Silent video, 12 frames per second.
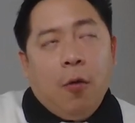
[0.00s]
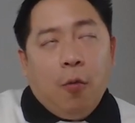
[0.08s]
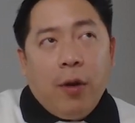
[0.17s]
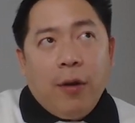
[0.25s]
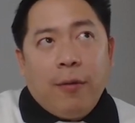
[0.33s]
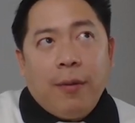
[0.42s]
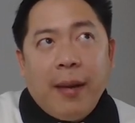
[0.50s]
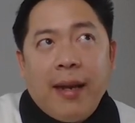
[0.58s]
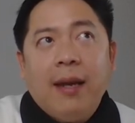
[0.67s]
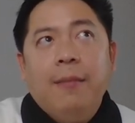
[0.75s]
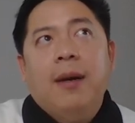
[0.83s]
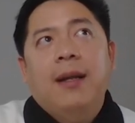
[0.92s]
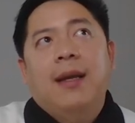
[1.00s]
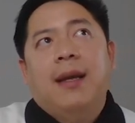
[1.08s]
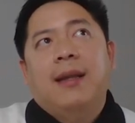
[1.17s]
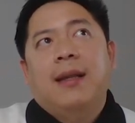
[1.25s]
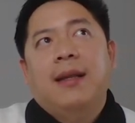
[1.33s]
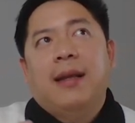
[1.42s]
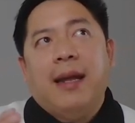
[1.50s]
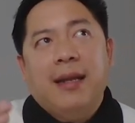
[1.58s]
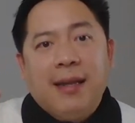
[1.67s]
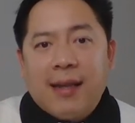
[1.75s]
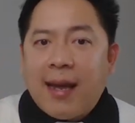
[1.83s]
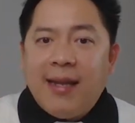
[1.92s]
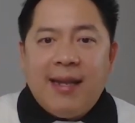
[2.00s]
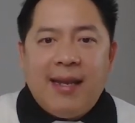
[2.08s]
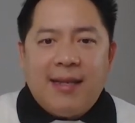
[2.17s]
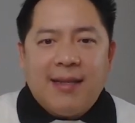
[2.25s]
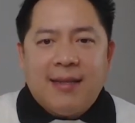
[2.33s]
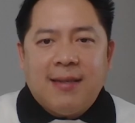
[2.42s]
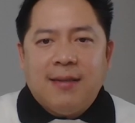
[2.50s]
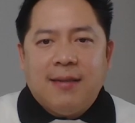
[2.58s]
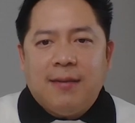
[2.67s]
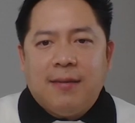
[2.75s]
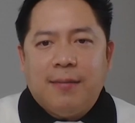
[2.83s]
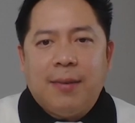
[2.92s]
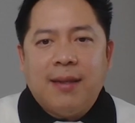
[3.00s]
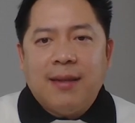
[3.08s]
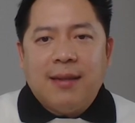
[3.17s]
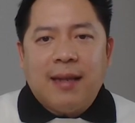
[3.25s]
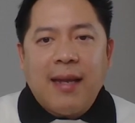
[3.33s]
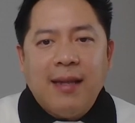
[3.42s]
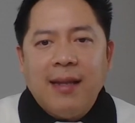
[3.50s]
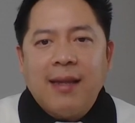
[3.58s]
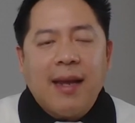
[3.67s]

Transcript: we were making money until nineteen nineties. But nineteen